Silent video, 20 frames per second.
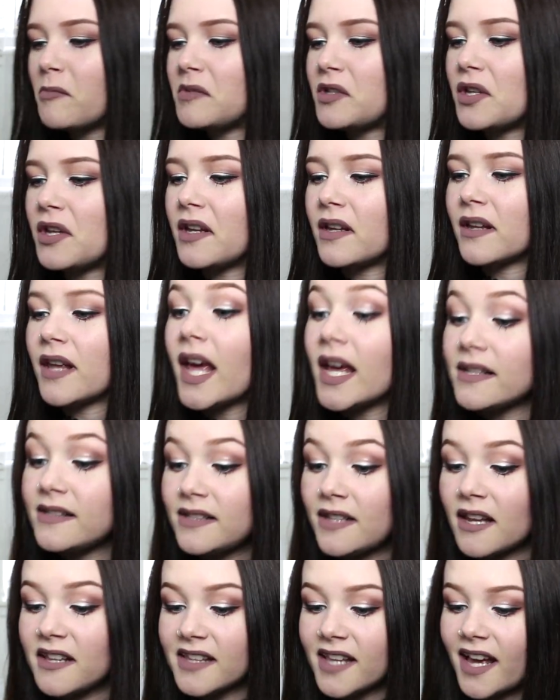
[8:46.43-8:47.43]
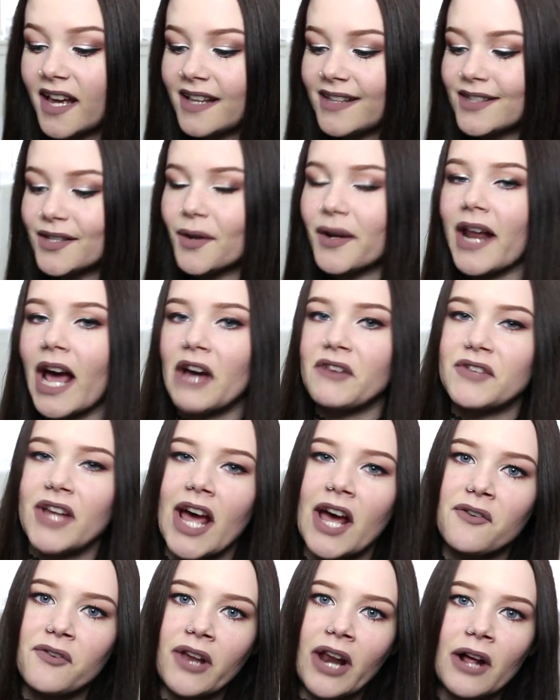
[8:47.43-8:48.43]
to get sunlight, so I'd have to
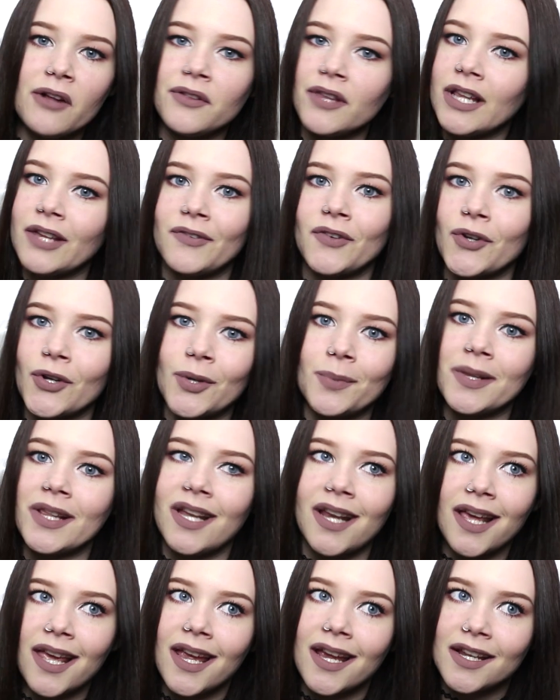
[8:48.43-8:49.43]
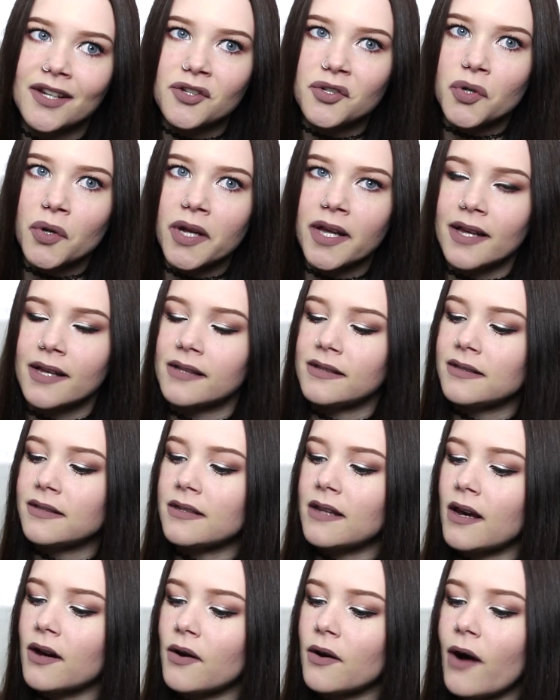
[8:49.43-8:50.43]
have it out in the living room and then I can't enjoy it.
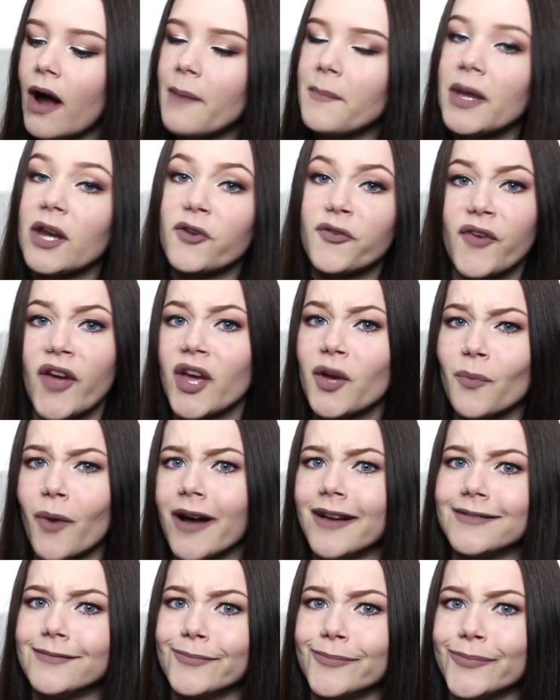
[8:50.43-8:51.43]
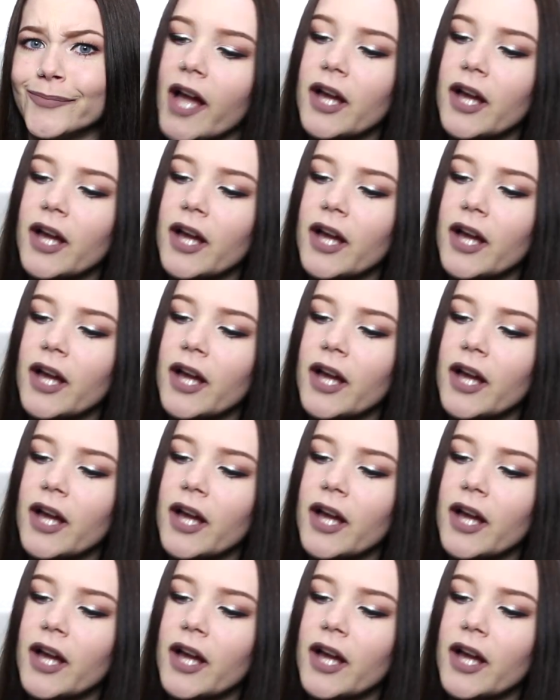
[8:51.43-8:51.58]
So I made a fake one.